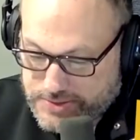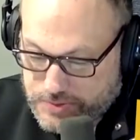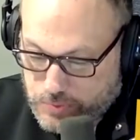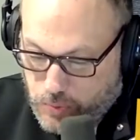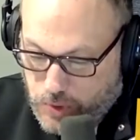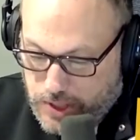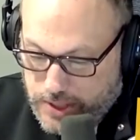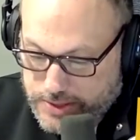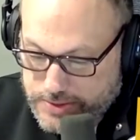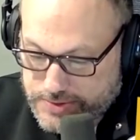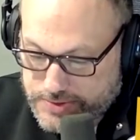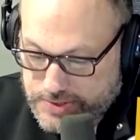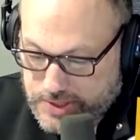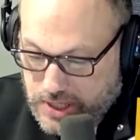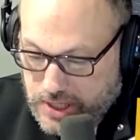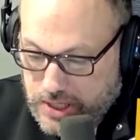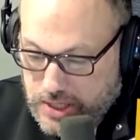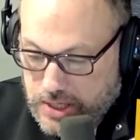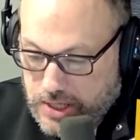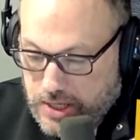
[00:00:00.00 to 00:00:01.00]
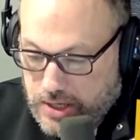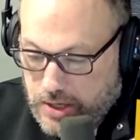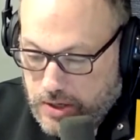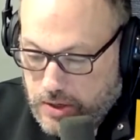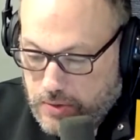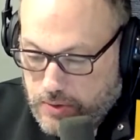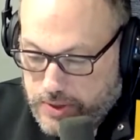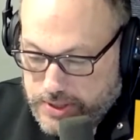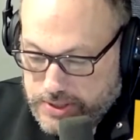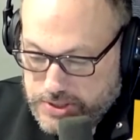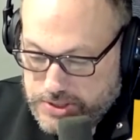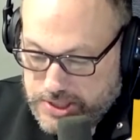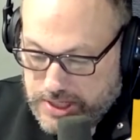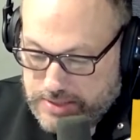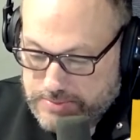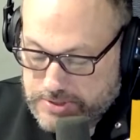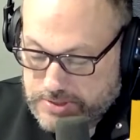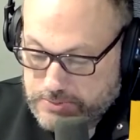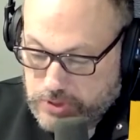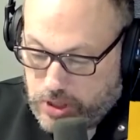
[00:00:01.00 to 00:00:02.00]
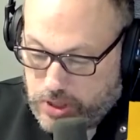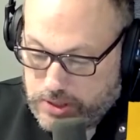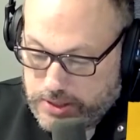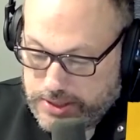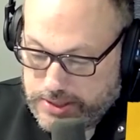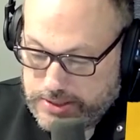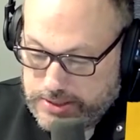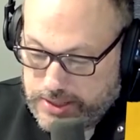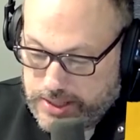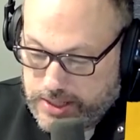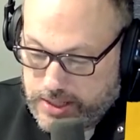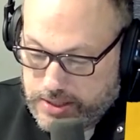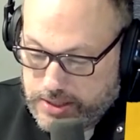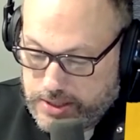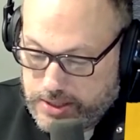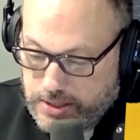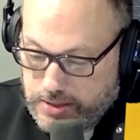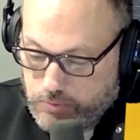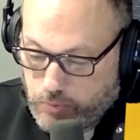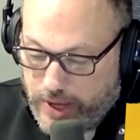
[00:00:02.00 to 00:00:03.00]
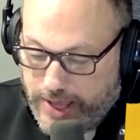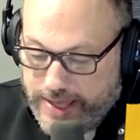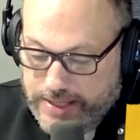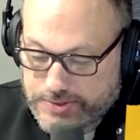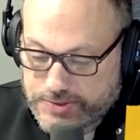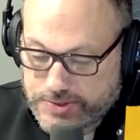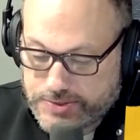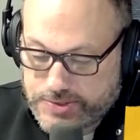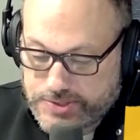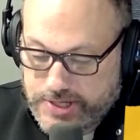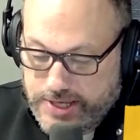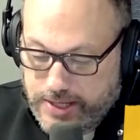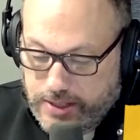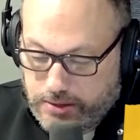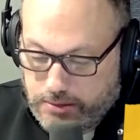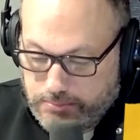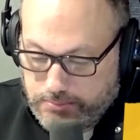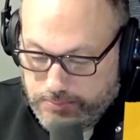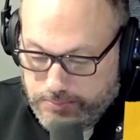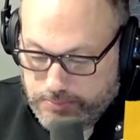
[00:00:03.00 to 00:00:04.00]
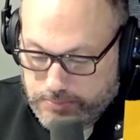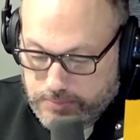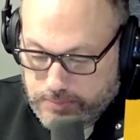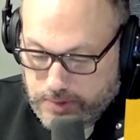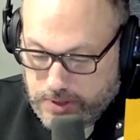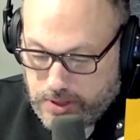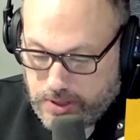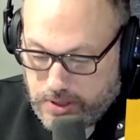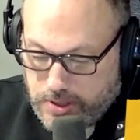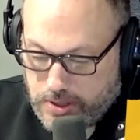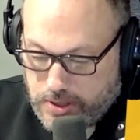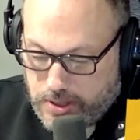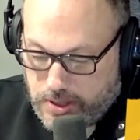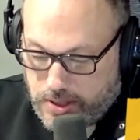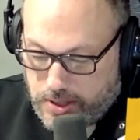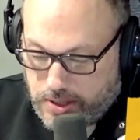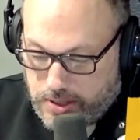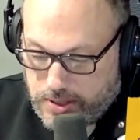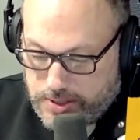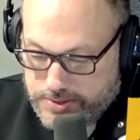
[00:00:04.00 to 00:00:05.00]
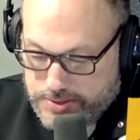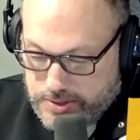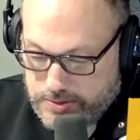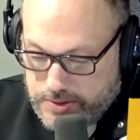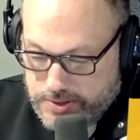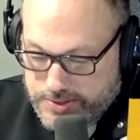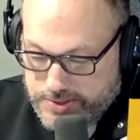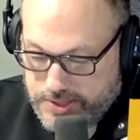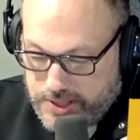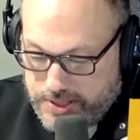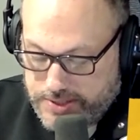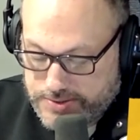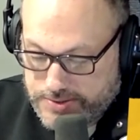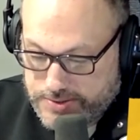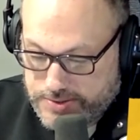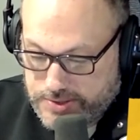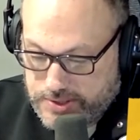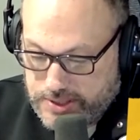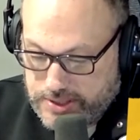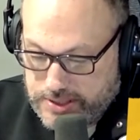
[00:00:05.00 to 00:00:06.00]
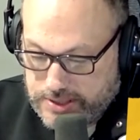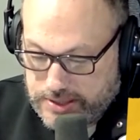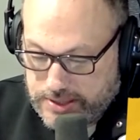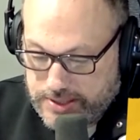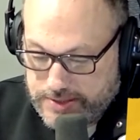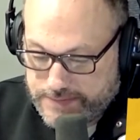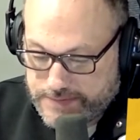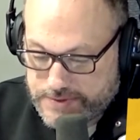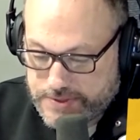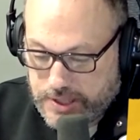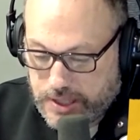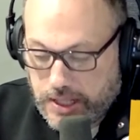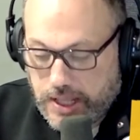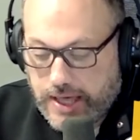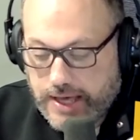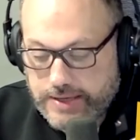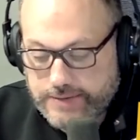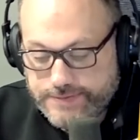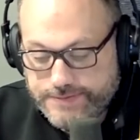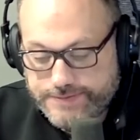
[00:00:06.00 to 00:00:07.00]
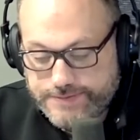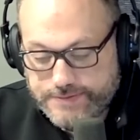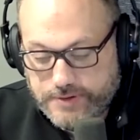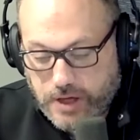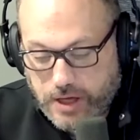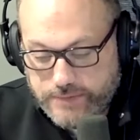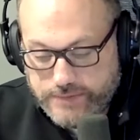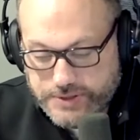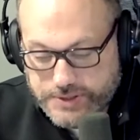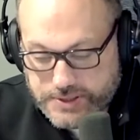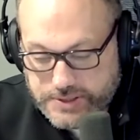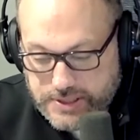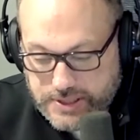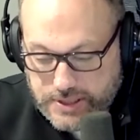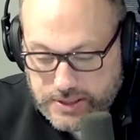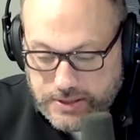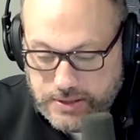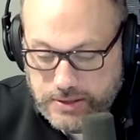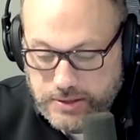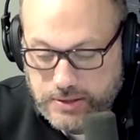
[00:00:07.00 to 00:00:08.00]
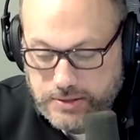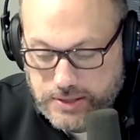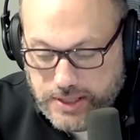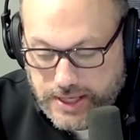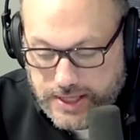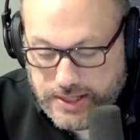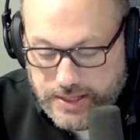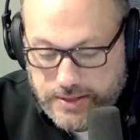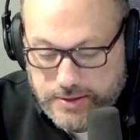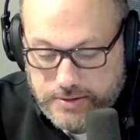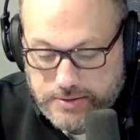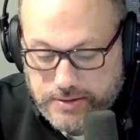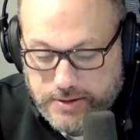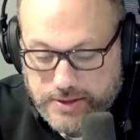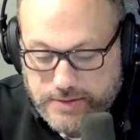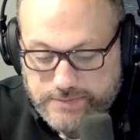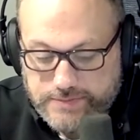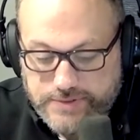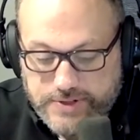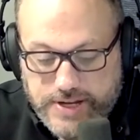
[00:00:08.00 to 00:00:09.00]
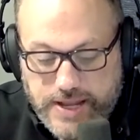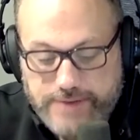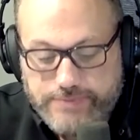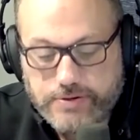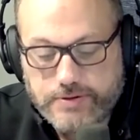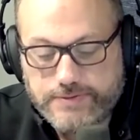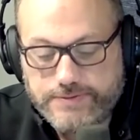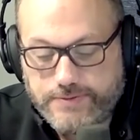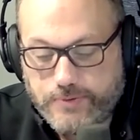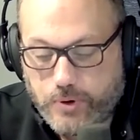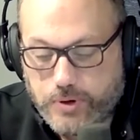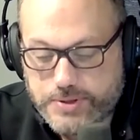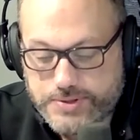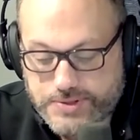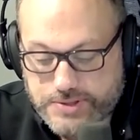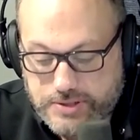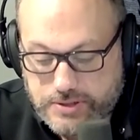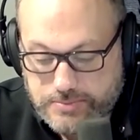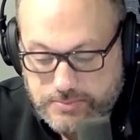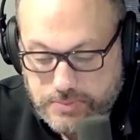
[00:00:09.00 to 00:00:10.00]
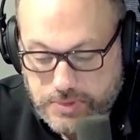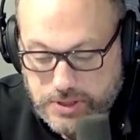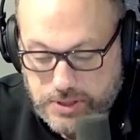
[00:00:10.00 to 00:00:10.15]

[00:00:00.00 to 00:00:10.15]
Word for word: ones. When he jams them all in there, he oh. wags his tail. Oh. His owner says he lives the life of a king and they've never forced him